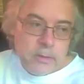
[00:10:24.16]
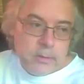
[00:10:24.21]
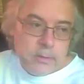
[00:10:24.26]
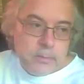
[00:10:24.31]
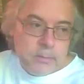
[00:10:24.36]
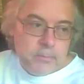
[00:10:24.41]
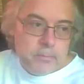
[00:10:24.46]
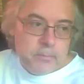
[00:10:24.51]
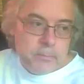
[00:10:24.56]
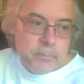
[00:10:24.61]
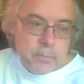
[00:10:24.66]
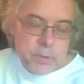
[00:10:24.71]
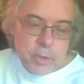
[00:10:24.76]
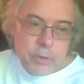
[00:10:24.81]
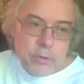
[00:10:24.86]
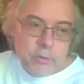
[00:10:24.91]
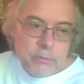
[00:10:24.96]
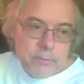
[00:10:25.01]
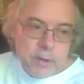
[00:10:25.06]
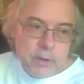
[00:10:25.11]
um, there
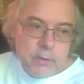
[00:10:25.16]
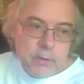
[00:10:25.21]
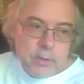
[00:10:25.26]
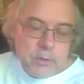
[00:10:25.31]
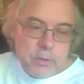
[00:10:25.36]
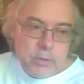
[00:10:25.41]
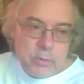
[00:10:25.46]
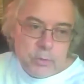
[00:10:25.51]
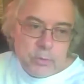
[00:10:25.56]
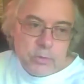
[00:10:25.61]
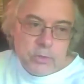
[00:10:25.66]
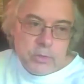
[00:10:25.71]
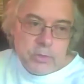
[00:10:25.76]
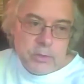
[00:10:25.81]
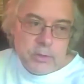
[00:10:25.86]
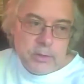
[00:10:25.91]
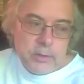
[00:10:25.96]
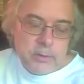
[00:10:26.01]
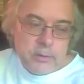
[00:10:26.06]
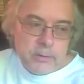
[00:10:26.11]
are various sorts
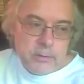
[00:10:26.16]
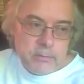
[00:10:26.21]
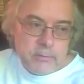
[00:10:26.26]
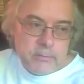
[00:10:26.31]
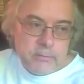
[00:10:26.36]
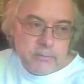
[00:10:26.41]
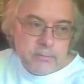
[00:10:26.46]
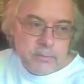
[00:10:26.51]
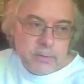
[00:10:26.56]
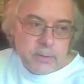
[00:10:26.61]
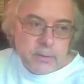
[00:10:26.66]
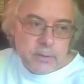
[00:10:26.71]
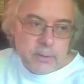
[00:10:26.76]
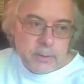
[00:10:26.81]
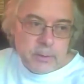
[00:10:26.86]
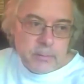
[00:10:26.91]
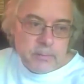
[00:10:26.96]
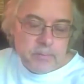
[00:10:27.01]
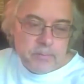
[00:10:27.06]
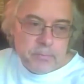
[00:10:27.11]
of,
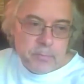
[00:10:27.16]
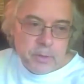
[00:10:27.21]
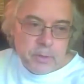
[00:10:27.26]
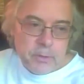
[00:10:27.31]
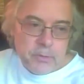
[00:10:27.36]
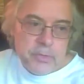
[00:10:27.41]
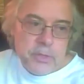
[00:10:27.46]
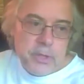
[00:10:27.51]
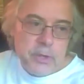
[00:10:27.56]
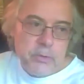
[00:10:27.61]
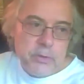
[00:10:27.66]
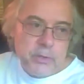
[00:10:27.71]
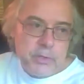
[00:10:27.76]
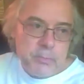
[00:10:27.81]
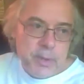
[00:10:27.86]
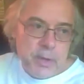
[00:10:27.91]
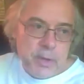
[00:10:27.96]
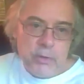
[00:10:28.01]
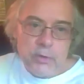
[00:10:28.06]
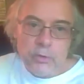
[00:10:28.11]
uh, Uh, theories
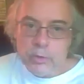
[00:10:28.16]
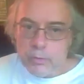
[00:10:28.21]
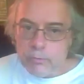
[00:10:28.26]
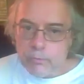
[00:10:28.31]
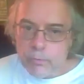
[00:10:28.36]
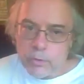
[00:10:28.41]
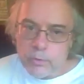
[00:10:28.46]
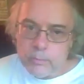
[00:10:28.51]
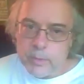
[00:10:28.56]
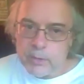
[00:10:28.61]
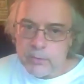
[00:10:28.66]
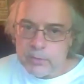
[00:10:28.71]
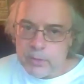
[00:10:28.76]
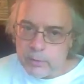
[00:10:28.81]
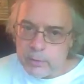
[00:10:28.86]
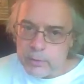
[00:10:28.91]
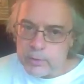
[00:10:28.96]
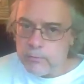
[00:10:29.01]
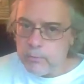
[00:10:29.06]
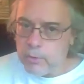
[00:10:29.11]
about, you know, you've heard about
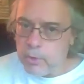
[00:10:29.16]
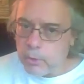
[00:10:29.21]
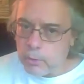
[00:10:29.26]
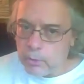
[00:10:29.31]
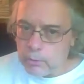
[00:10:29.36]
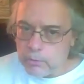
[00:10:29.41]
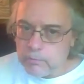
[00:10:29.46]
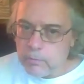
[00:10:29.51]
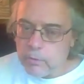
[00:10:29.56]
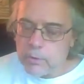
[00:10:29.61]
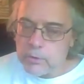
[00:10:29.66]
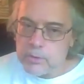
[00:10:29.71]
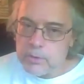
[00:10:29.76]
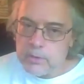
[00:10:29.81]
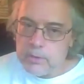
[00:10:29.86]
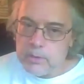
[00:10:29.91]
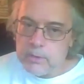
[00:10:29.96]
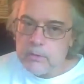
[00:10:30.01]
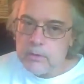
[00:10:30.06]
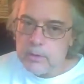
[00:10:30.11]
theories of
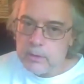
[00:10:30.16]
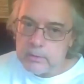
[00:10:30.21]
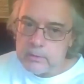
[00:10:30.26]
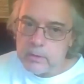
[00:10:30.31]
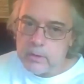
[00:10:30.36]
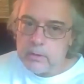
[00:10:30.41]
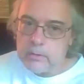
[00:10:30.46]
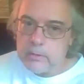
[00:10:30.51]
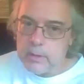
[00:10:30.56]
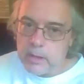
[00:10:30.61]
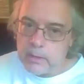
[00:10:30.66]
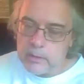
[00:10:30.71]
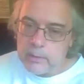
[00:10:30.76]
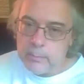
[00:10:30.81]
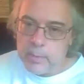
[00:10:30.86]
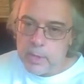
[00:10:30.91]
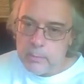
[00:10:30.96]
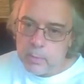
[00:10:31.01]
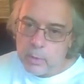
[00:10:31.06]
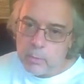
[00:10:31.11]
neurodiversity and things like that, that
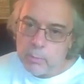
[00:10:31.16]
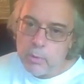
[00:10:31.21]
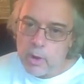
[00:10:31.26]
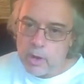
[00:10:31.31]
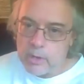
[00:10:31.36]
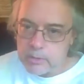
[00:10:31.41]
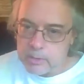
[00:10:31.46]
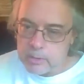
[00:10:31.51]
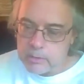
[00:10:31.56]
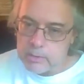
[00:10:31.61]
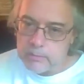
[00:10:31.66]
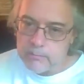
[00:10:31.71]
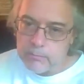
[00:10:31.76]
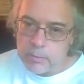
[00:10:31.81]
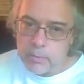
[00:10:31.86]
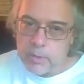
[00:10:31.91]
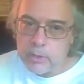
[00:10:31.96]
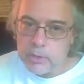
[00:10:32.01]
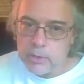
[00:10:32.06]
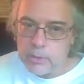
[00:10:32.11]
people process
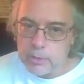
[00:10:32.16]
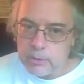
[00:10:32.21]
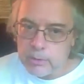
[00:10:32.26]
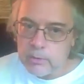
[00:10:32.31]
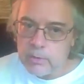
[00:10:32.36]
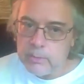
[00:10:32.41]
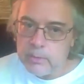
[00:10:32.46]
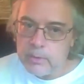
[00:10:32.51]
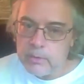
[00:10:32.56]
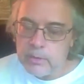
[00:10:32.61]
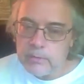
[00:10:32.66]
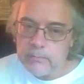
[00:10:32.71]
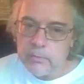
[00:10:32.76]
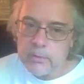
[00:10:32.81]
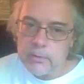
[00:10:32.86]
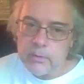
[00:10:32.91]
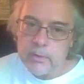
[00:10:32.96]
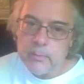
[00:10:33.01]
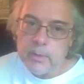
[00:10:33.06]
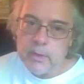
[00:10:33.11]
information a little bit
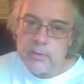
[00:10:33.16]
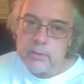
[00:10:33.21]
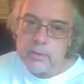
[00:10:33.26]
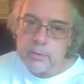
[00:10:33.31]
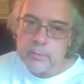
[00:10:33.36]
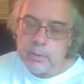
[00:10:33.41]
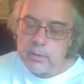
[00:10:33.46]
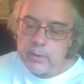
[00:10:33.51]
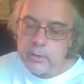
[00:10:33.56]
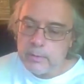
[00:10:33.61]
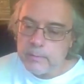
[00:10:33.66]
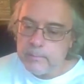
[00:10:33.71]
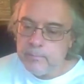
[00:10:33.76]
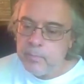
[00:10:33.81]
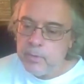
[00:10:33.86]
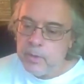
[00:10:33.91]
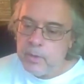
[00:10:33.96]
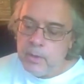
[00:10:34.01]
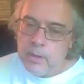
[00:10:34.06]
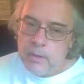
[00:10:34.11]
differently based upon,
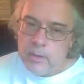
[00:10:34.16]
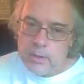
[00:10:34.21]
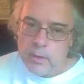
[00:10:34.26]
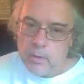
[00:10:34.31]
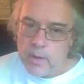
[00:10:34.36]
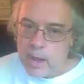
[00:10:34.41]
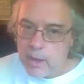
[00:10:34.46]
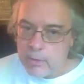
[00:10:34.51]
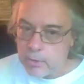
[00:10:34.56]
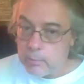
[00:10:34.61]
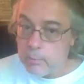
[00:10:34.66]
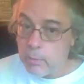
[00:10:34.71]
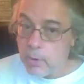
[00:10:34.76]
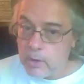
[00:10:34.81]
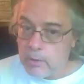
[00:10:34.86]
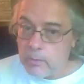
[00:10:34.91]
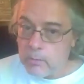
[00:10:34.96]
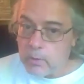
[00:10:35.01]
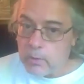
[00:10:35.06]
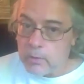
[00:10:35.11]
you know, how their
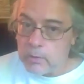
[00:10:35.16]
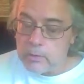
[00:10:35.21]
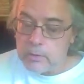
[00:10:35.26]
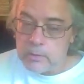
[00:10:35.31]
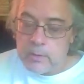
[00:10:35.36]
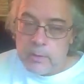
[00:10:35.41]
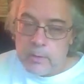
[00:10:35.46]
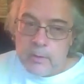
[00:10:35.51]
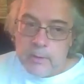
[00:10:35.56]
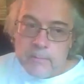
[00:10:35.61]
brain works.